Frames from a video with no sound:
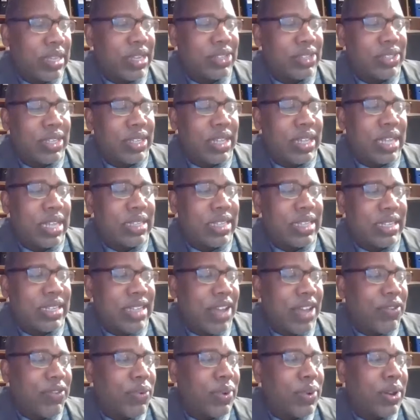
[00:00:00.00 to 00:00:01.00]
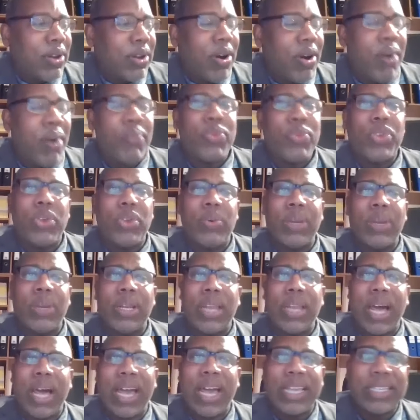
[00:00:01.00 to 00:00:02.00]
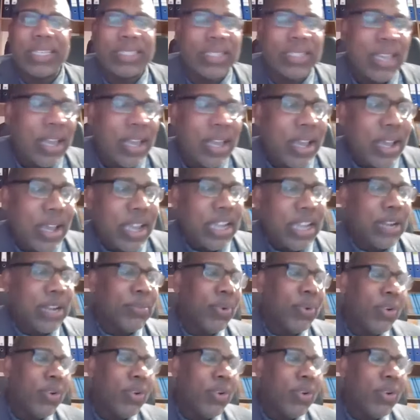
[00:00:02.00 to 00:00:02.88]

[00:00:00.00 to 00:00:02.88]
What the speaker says: because the devil will come to you with lies. In the